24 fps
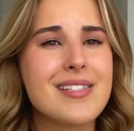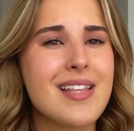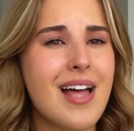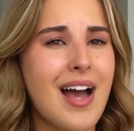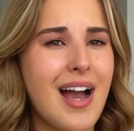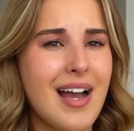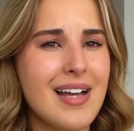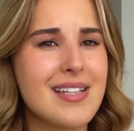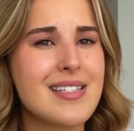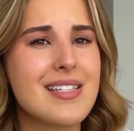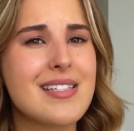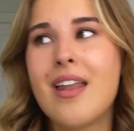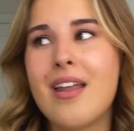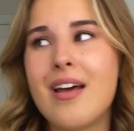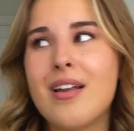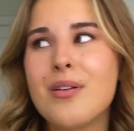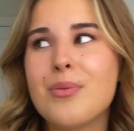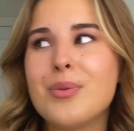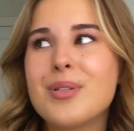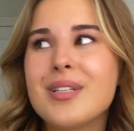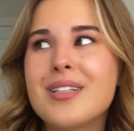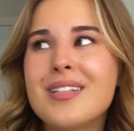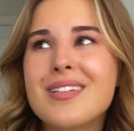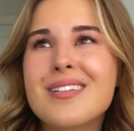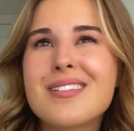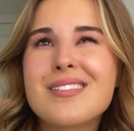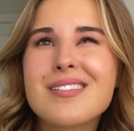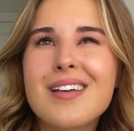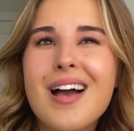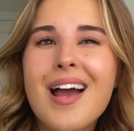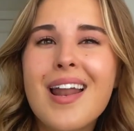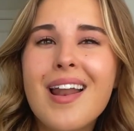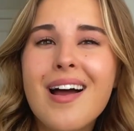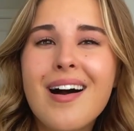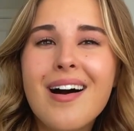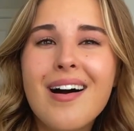that ice. It's not a really like
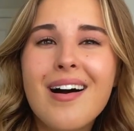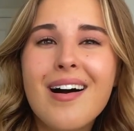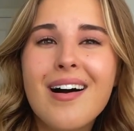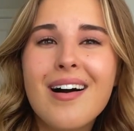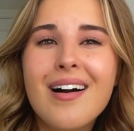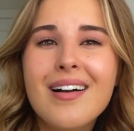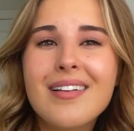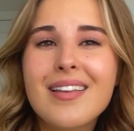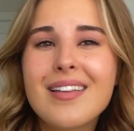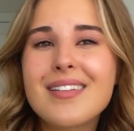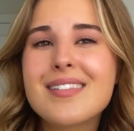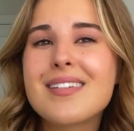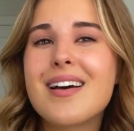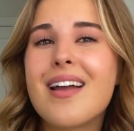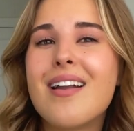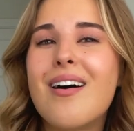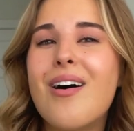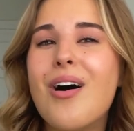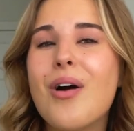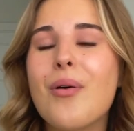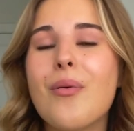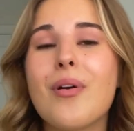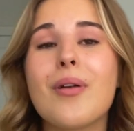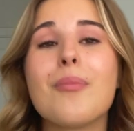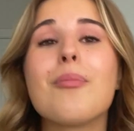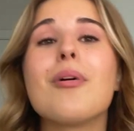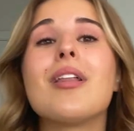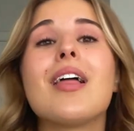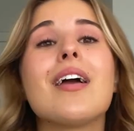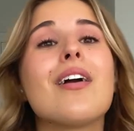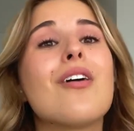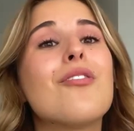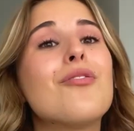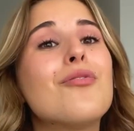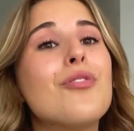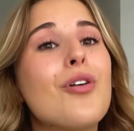side hug, that's kind of awkward, but
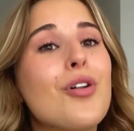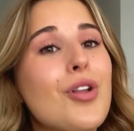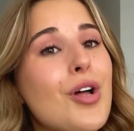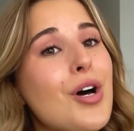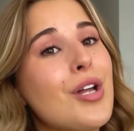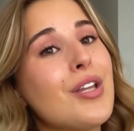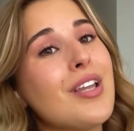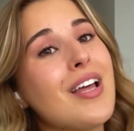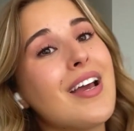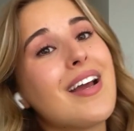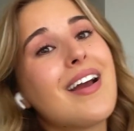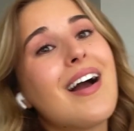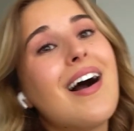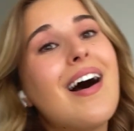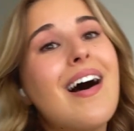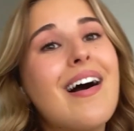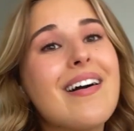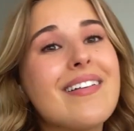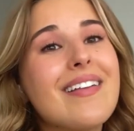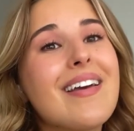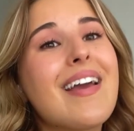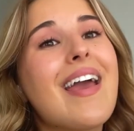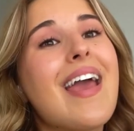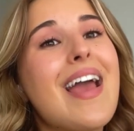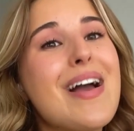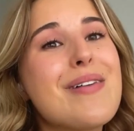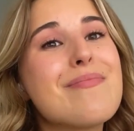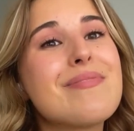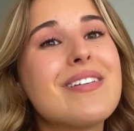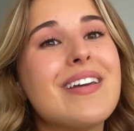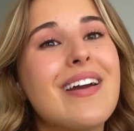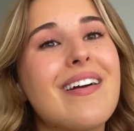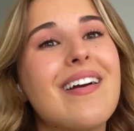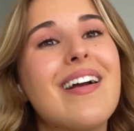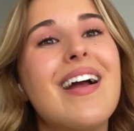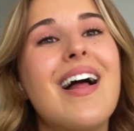like a full on like hug, like, hey, I'm
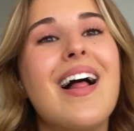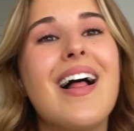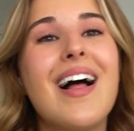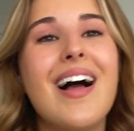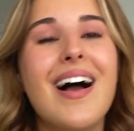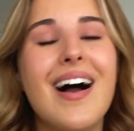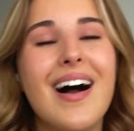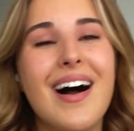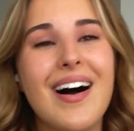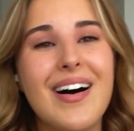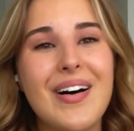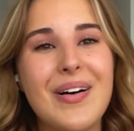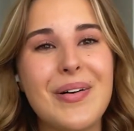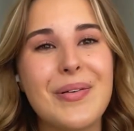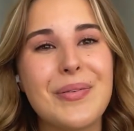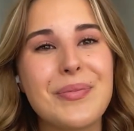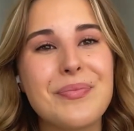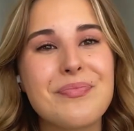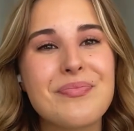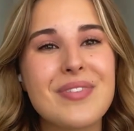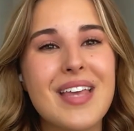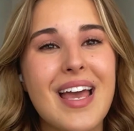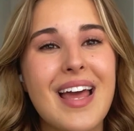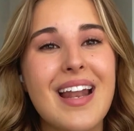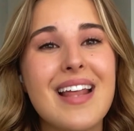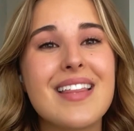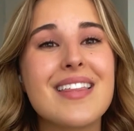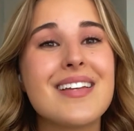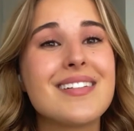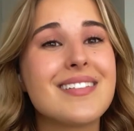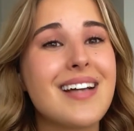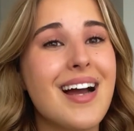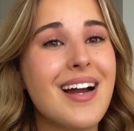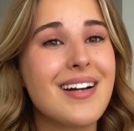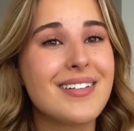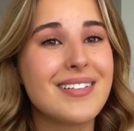here. And I
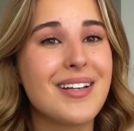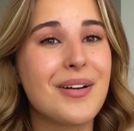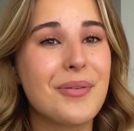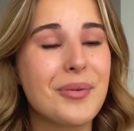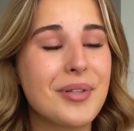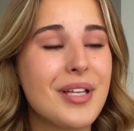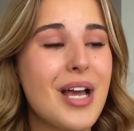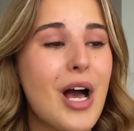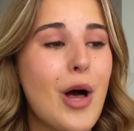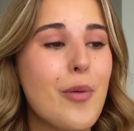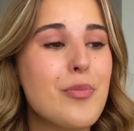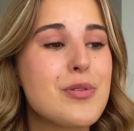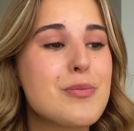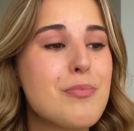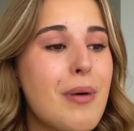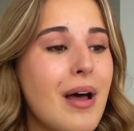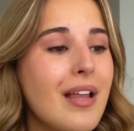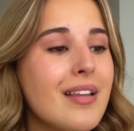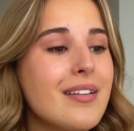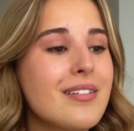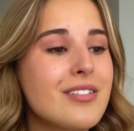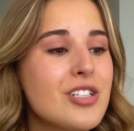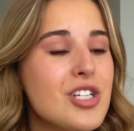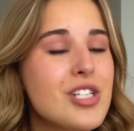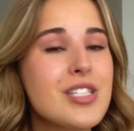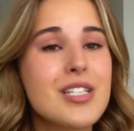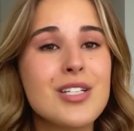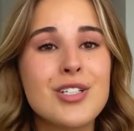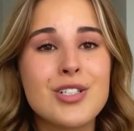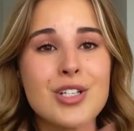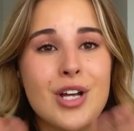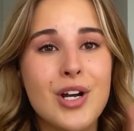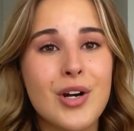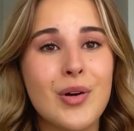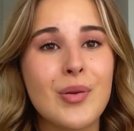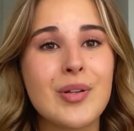think that really helps. But just in
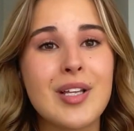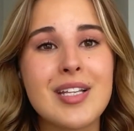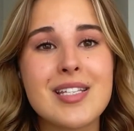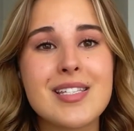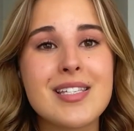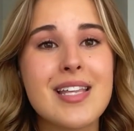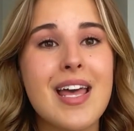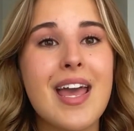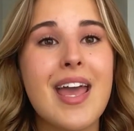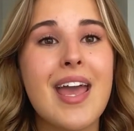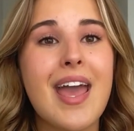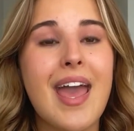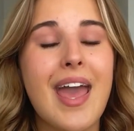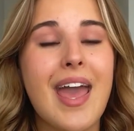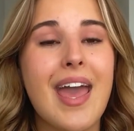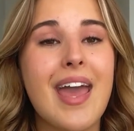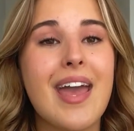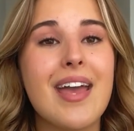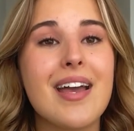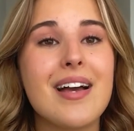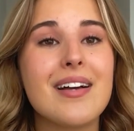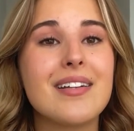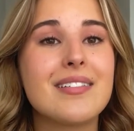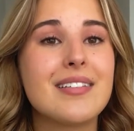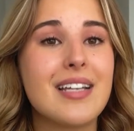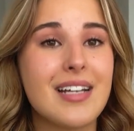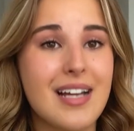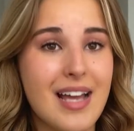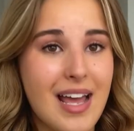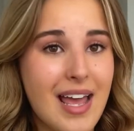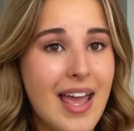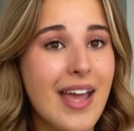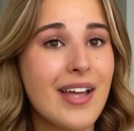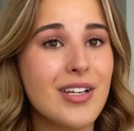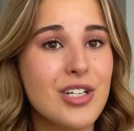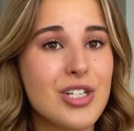general, let's say a
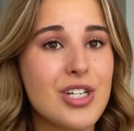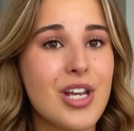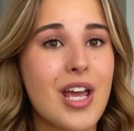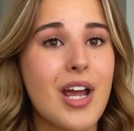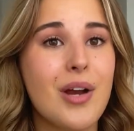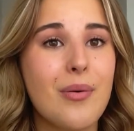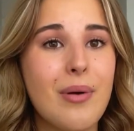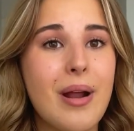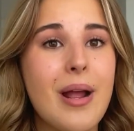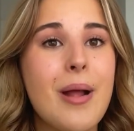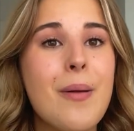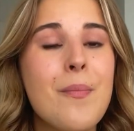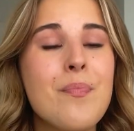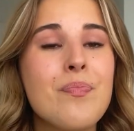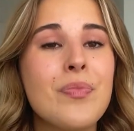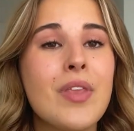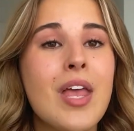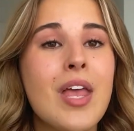handshake, right?